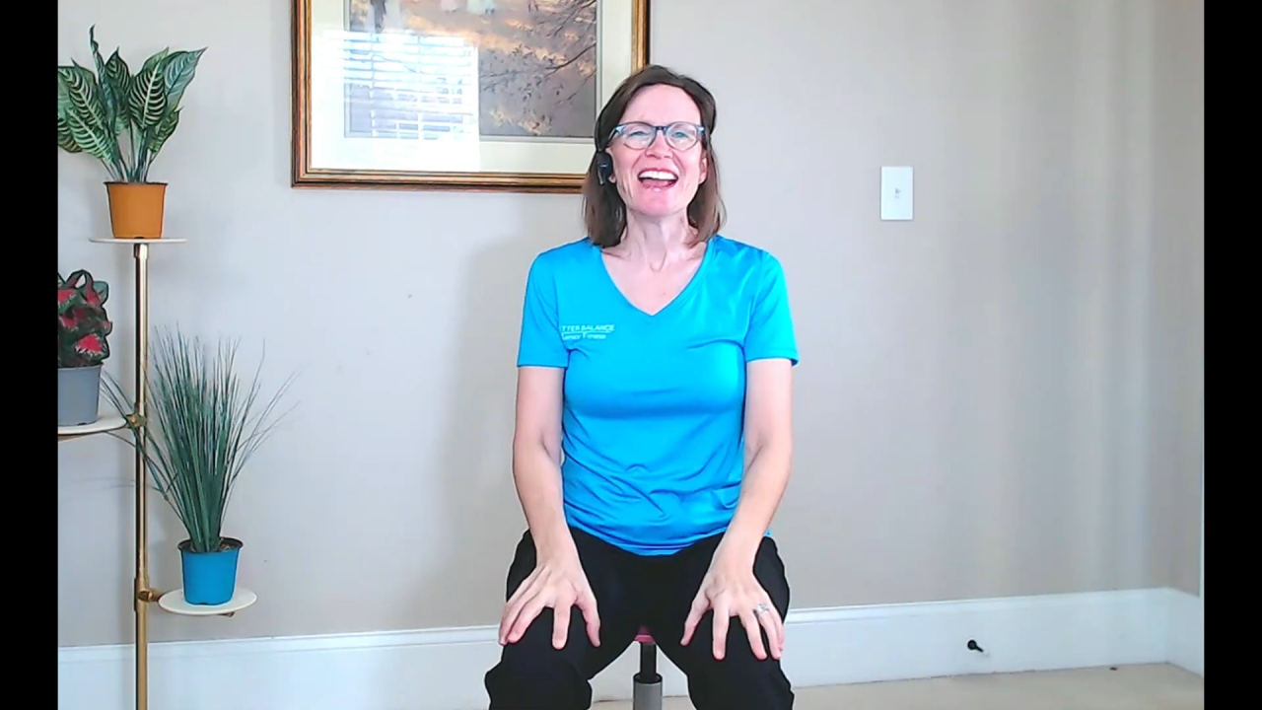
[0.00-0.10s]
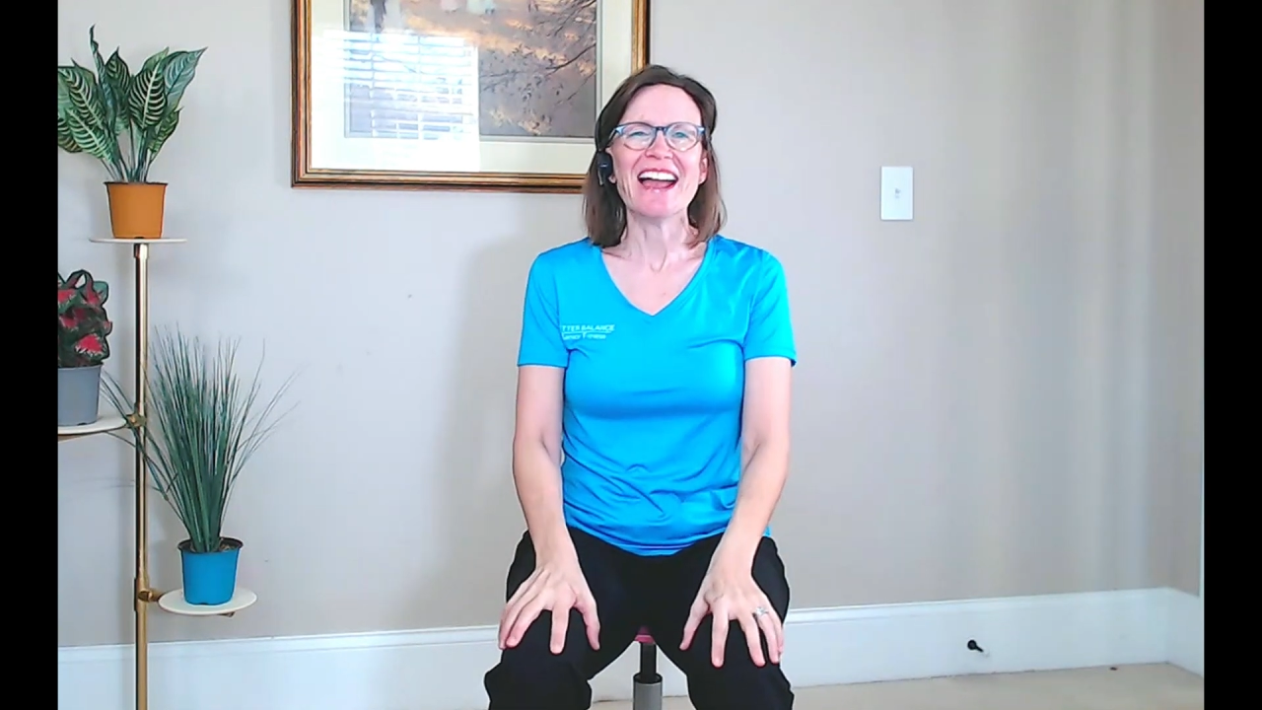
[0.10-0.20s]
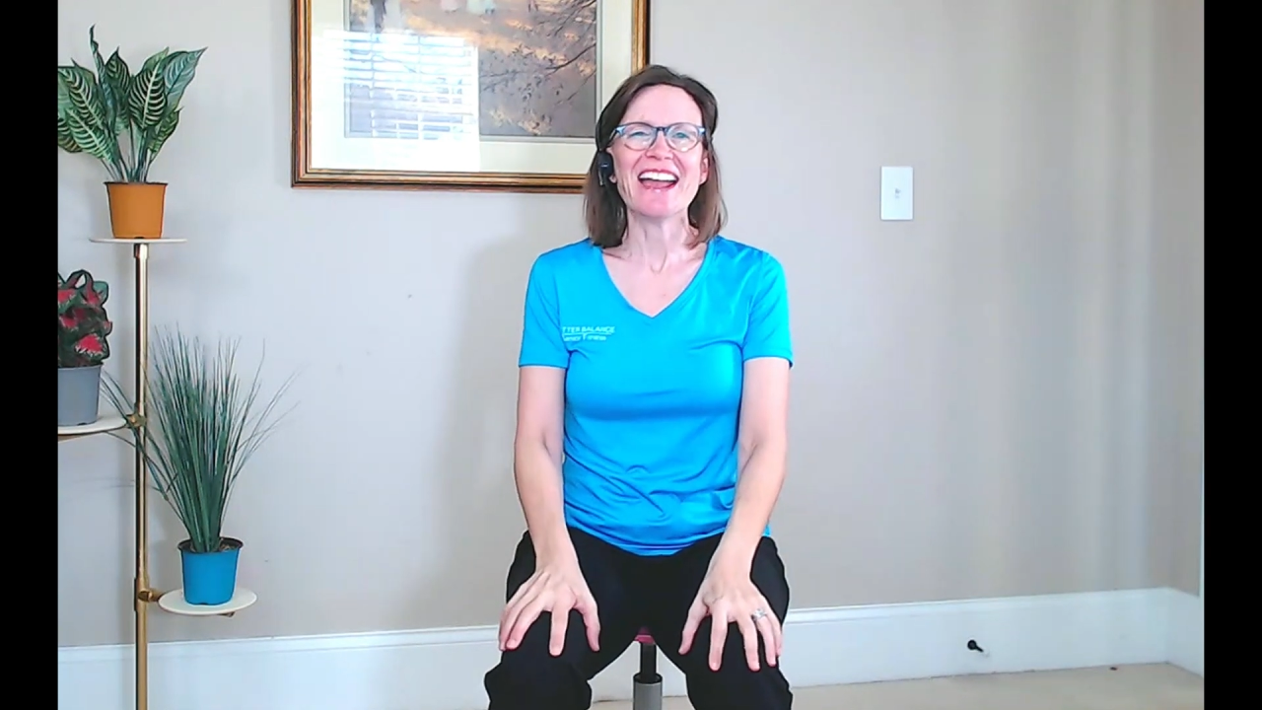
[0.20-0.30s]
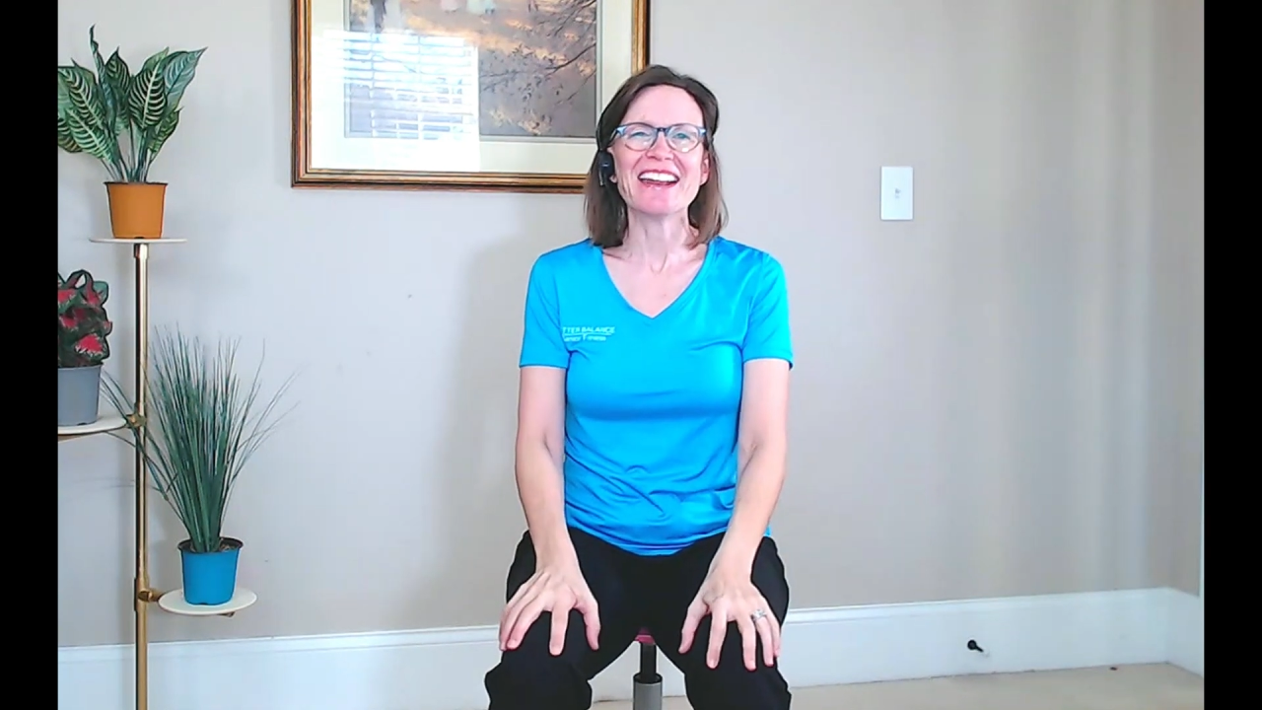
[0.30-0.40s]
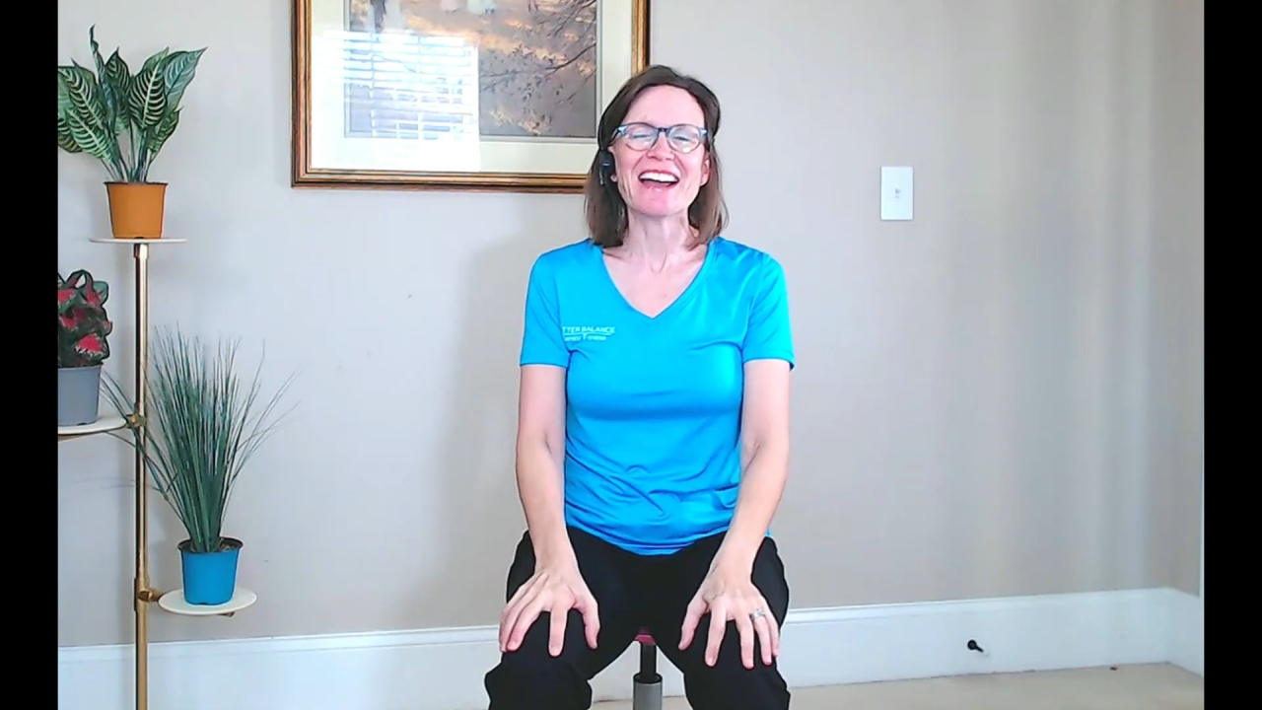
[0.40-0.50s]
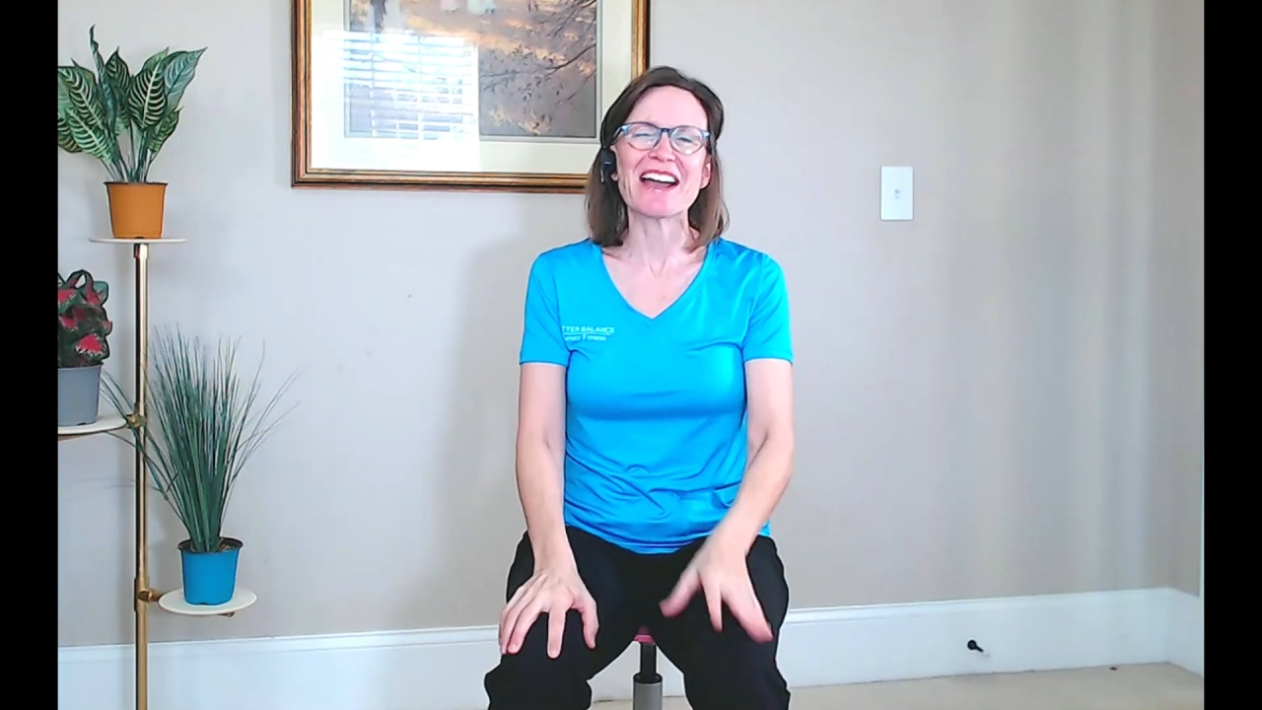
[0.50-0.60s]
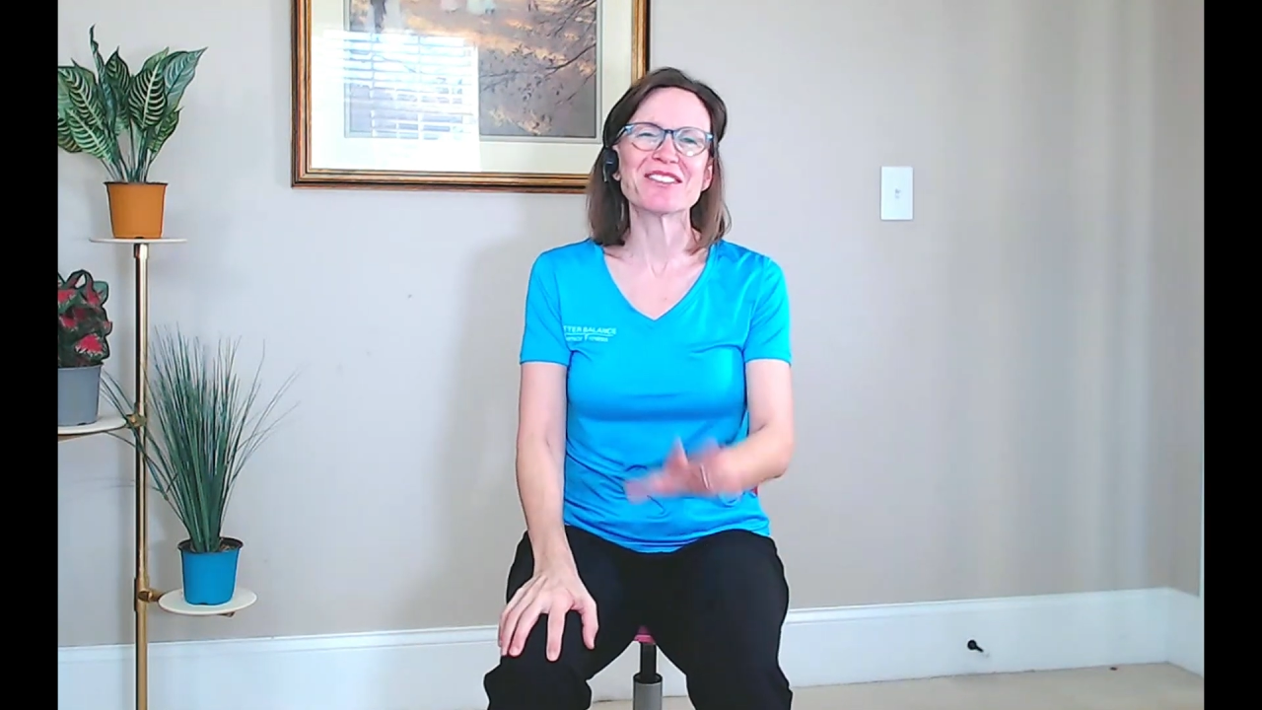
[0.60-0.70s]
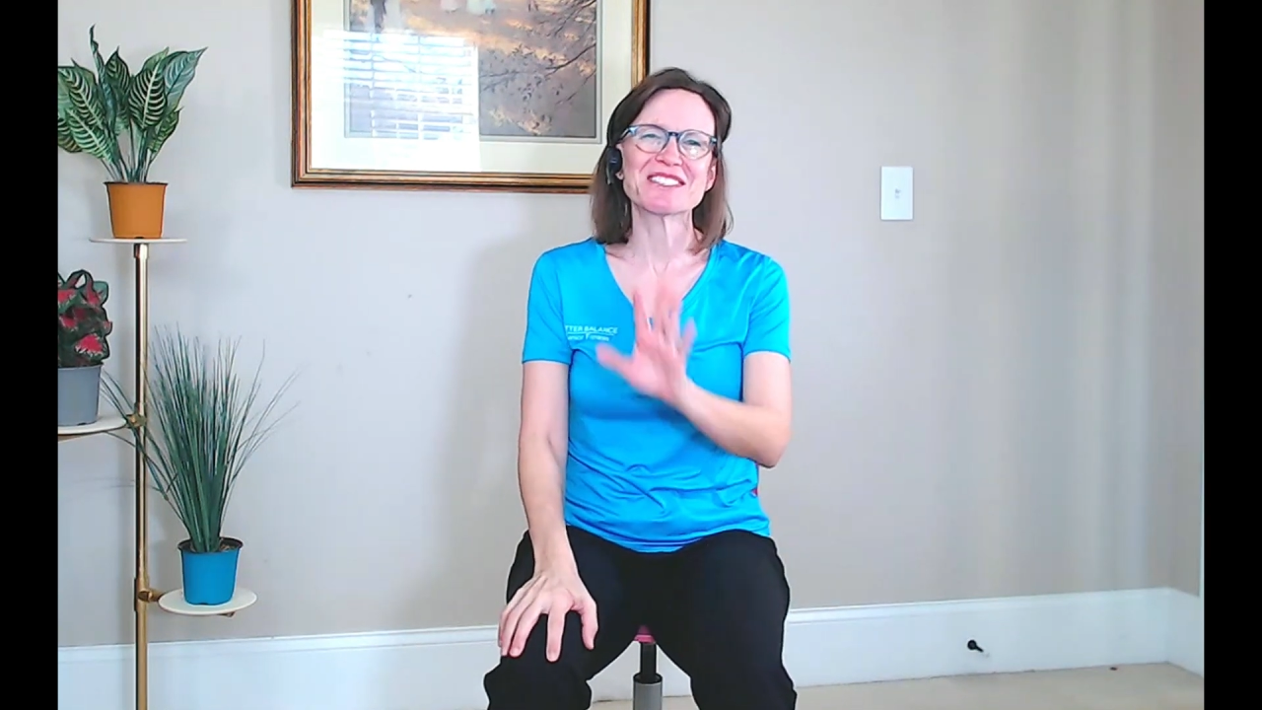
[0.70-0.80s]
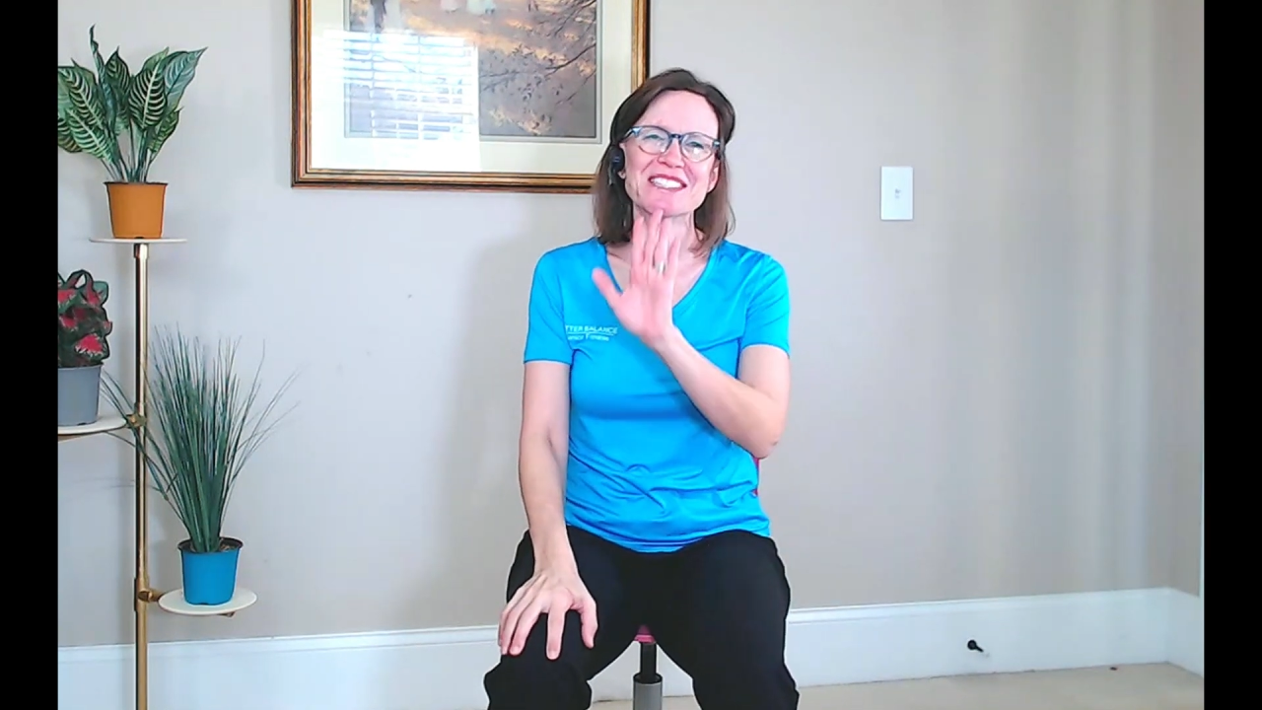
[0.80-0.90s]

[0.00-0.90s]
and I will